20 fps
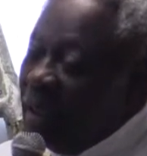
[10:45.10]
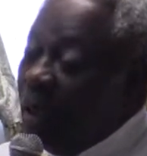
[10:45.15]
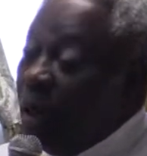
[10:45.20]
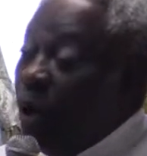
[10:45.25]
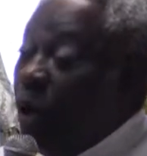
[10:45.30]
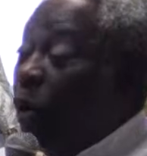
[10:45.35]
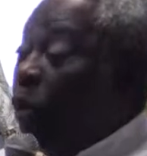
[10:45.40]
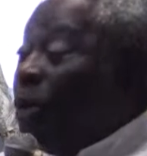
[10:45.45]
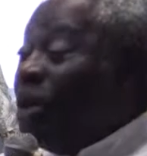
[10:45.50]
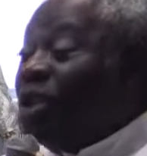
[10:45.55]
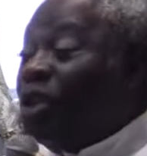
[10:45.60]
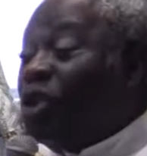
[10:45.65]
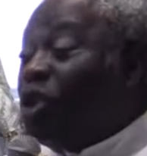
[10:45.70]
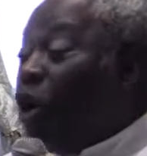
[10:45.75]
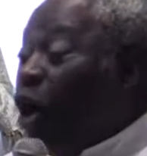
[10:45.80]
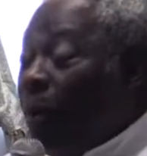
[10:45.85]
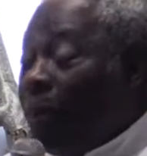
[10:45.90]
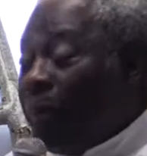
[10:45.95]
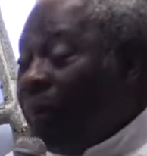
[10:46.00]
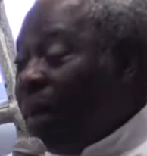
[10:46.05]
Who will
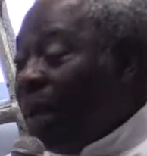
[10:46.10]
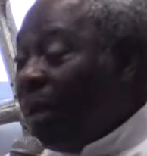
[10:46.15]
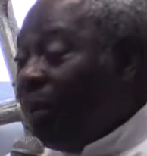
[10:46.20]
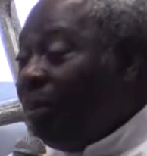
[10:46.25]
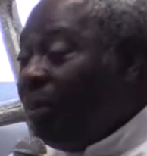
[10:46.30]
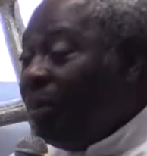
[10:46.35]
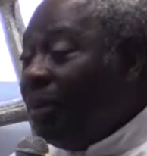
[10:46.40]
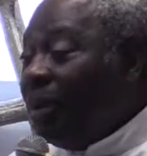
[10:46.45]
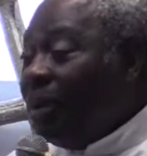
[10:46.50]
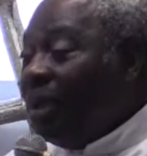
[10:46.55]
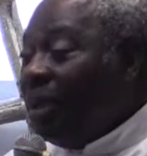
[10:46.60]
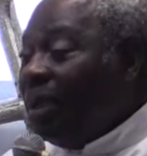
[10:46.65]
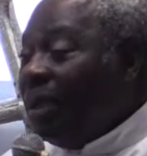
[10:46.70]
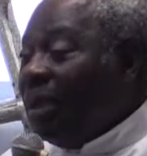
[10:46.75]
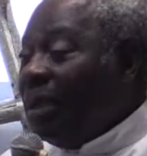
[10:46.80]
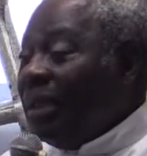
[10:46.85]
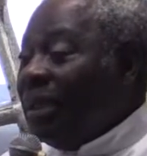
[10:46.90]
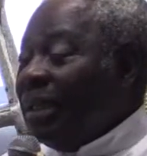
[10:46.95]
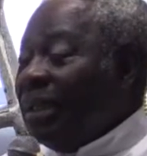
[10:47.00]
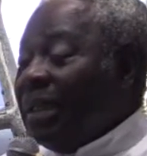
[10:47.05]
stop him?
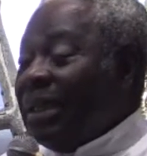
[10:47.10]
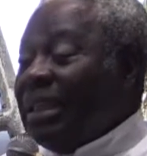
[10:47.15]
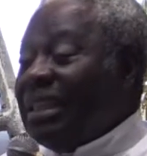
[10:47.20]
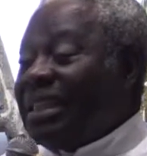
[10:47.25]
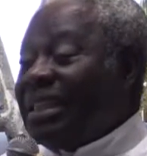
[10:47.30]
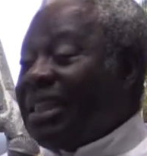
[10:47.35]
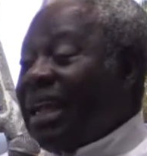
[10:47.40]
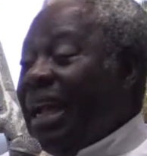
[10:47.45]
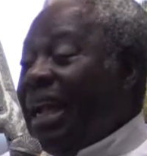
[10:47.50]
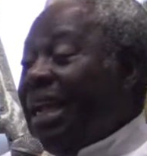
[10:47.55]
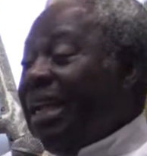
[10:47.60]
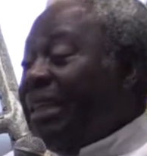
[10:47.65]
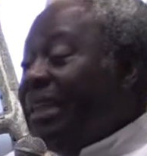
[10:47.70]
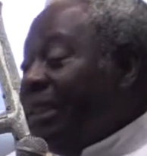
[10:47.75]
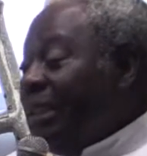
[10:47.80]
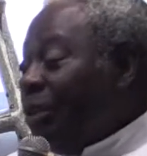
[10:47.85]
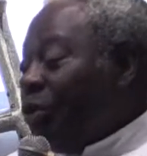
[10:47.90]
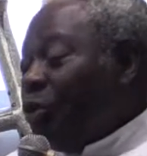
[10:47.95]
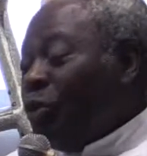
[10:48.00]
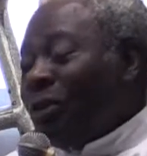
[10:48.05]
He's
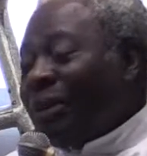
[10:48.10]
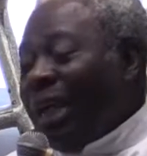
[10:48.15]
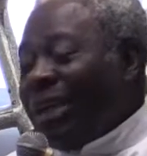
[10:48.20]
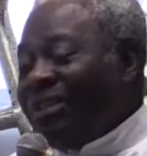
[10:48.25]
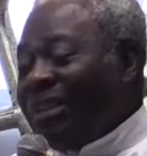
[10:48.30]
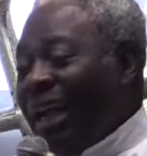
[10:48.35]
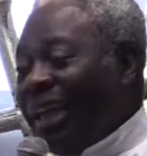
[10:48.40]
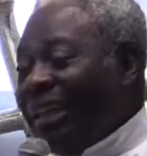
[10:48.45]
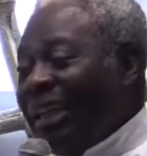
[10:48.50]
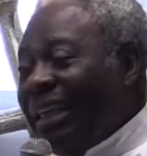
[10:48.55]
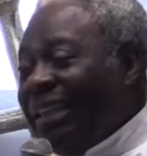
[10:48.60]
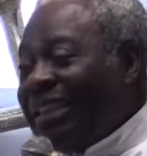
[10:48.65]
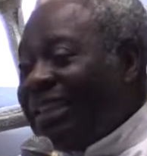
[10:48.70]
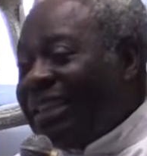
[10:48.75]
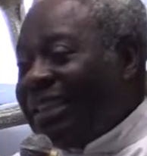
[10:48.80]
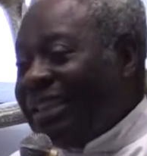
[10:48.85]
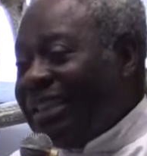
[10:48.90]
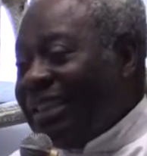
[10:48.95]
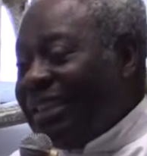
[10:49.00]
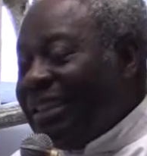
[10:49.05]
saying in
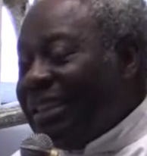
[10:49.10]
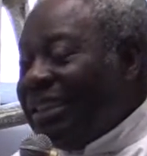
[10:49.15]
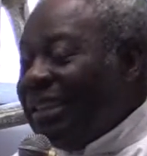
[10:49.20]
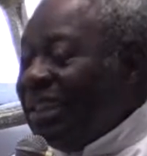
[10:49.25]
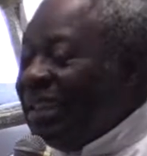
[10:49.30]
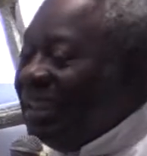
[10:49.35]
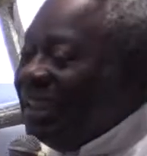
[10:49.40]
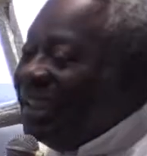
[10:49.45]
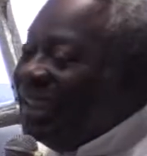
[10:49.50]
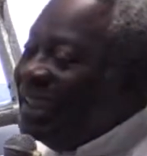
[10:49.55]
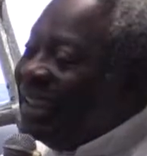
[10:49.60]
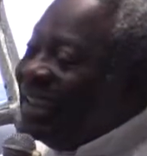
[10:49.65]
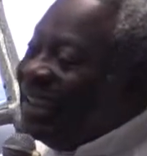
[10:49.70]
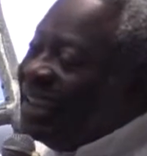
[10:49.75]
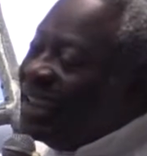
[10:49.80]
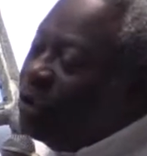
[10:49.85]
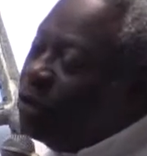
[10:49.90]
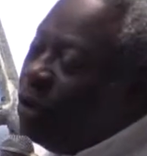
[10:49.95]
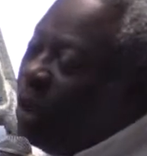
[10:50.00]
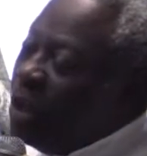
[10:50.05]
2018,
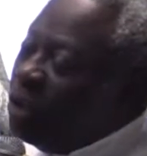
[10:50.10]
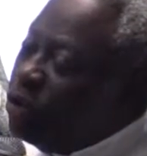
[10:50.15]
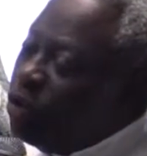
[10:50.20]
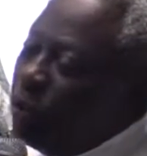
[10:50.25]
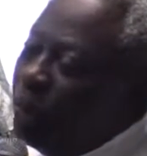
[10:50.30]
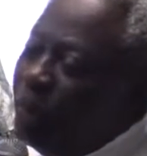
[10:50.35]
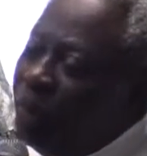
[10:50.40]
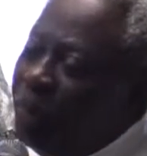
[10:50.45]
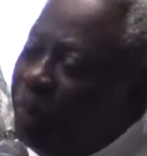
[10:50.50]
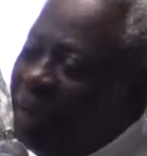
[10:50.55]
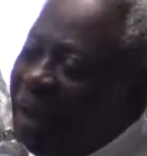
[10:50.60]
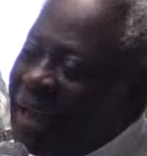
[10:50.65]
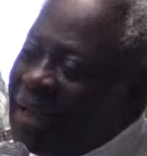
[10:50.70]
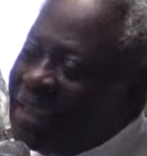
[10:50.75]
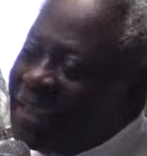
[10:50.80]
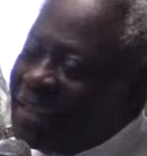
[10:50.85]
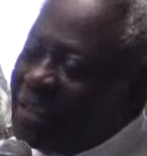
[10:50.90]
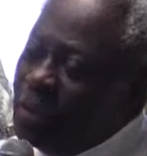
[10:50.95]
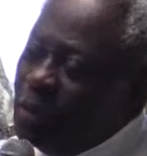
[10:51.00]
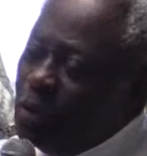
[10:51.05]
he's going to
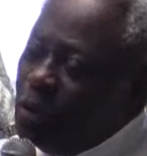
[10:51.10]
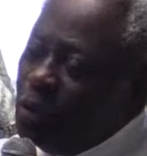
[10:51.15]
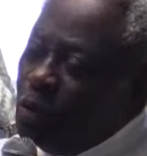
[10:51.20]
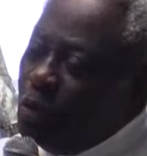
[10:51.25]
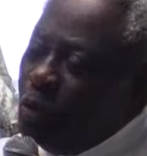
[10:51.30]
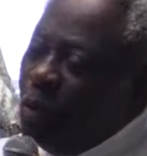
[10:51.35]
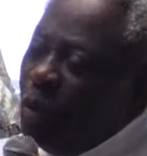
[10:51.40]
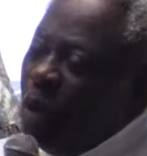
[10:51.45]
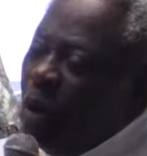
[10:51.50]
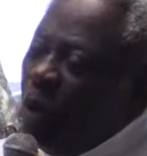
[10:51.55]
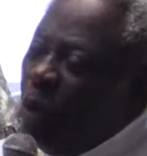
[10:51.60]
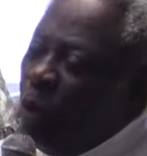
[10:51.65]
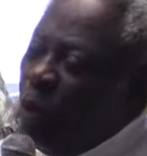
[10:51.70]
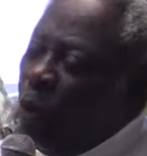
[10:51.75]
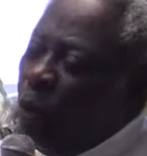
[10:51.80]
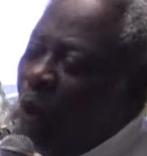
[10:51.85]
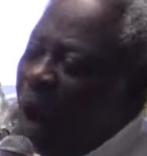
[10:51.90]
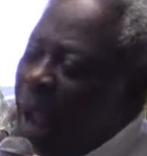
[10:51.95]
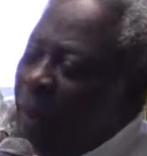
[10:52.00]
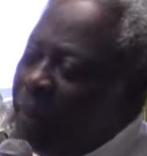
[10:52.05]
bless you,
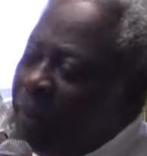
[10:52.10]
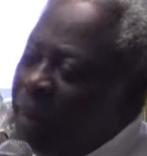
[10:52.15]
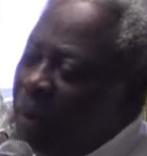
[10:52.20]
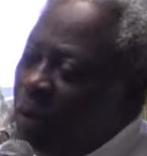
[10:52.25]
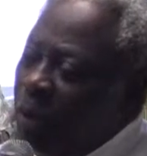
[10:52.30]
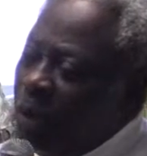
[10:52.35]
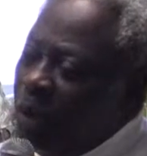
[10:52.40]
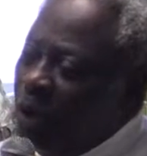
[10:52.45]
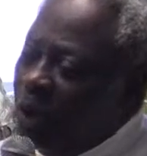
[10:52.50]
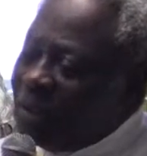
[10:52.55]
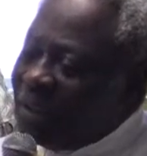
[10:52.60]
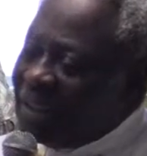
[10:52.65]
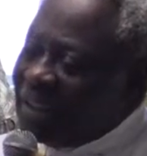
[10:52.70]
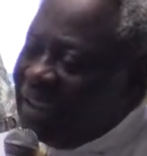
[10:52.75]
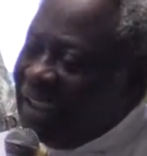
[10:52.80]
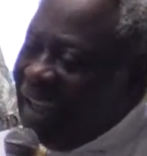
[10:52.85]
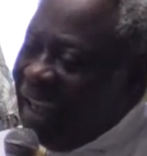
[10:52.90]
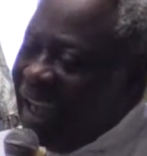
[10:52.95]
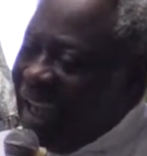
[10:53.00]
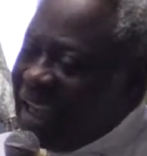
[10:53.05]
wipe away your
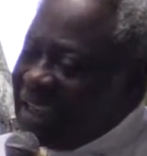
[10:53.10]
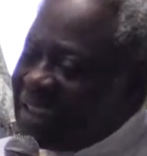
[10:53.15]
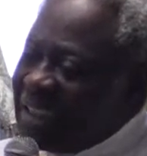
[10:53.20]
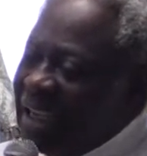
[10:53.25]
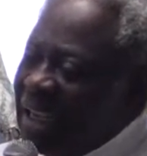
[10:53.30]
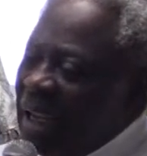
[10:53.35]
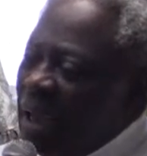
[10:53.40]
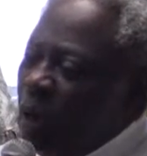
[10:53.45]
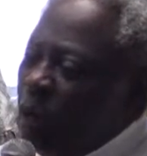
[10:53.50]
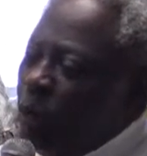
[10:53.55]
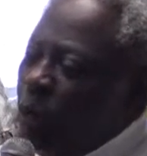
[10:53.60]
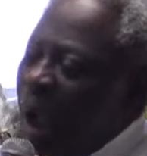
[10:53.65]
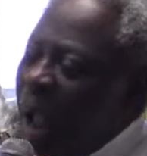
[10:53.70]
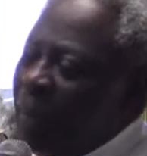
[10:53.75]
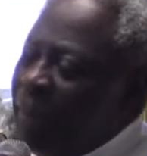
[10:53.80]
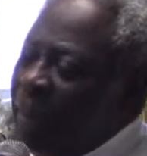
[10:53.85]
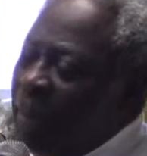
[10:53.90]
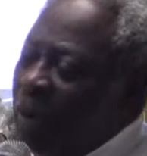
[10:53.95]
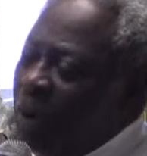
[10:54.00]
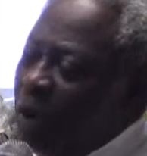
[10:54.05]
tears,
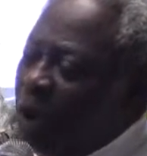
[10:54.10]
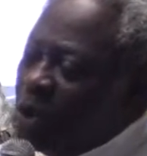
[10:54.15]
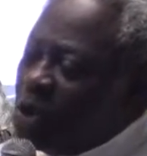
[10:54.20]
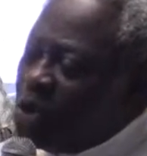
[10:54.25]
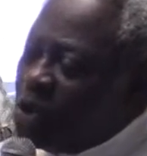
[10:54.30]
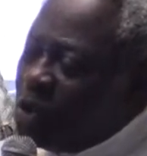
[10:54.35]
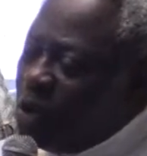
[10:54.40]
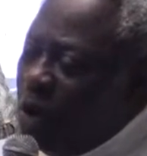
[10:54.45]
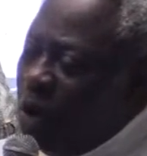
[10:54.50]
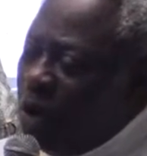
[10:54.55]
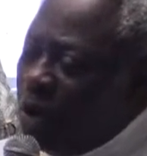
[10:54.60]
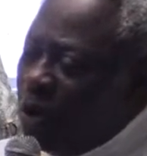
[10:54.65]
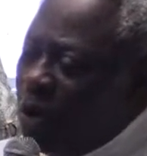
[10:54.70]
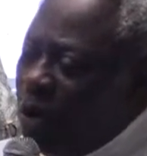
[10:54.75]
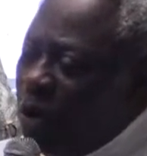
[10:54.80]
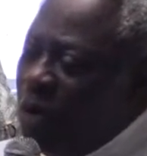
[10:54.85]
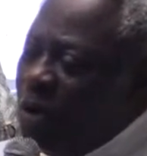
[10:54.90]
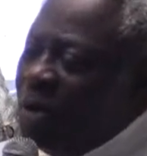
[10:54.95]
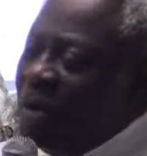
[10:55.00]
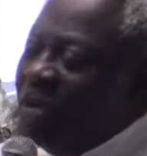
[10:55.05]
wipe away your
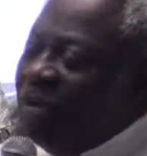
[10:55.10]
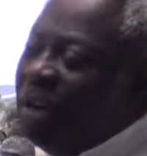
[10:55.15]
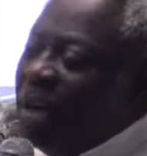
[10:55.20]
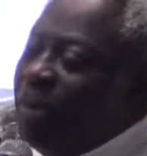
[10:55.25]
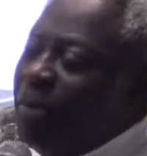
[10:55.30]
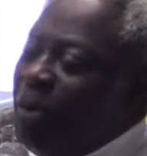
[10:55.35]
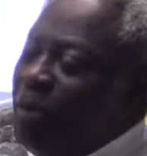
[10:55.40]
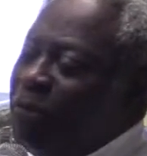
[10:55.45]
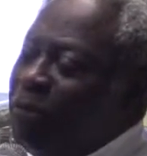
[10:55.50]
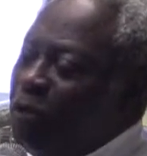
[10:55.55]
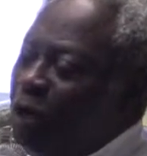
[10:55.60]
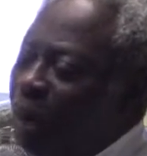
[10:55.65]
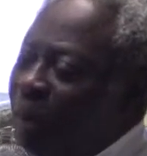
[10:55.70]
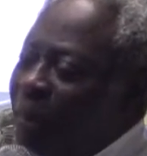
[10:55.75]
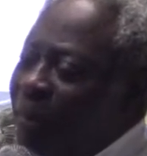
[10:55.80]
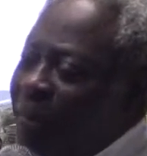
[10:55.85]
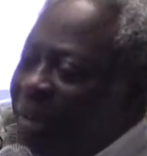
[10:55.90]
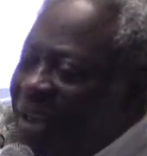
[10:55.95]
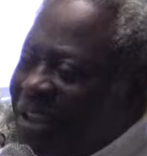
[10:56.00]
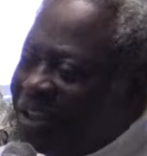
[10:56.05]
sorrow, remove your
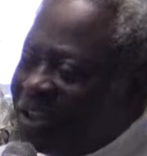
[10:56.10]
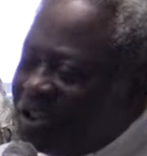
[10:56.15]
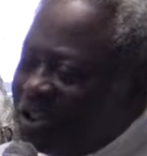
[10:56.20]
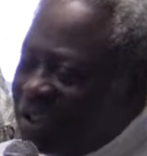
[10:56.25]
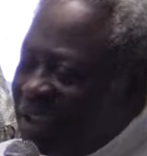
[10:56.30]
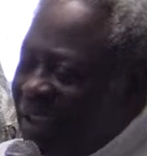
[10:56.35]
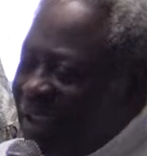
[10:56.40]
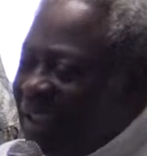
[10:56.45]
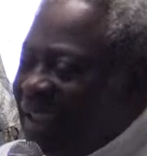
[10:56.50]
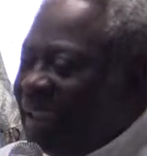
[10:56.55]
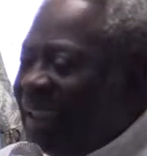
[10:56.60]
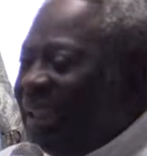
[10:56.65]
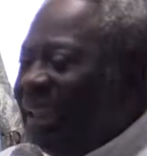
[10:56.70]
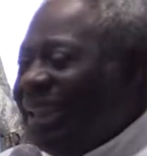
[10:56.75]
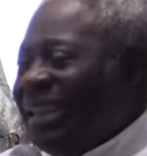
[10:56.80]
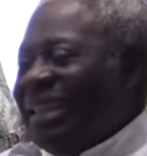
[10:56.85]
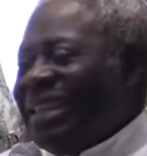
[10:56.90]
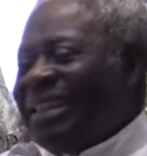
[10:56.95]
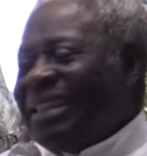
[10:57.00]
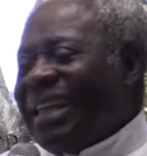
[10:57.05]
mystery.
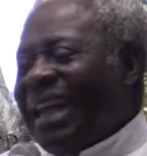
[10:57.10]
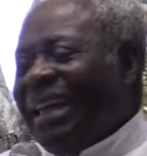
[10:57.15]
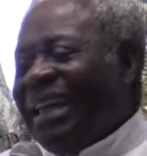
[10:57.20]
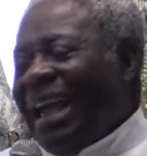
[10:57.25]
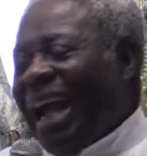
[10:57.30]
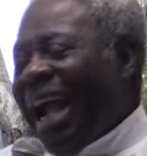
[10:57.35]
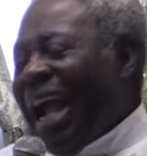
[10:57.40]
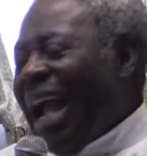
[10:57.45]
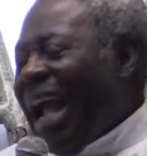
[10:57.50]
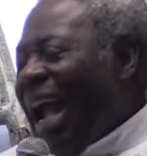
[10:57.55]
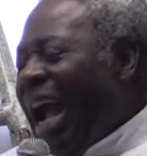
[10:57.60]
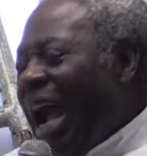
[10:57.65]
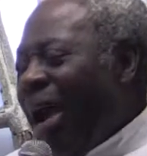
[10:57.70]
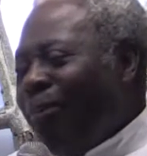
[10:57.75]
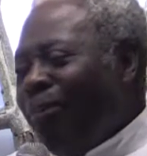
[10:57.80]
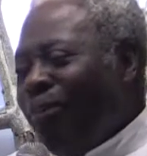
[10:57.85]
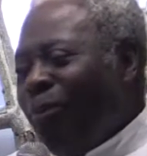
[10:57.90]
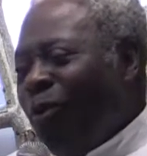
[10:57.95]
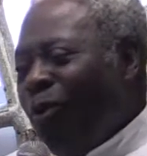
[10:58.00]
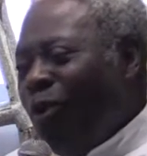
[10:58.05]
He said, I
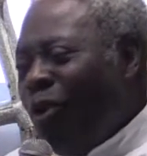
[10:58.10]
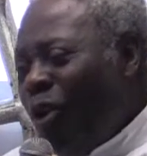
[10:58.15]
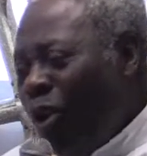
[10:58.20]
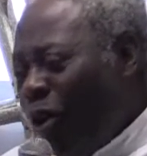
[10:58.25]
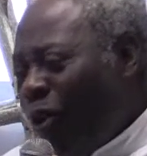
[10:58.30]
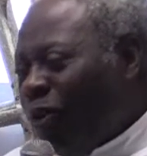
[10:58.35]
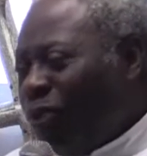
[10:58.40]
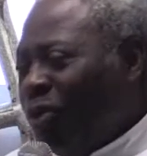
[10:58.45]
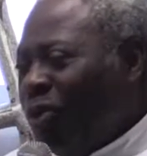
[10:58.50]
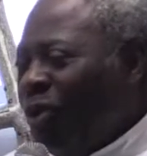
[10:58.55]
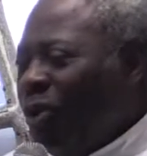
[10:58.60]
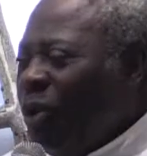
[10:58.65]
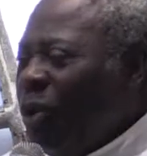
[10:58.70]
am God.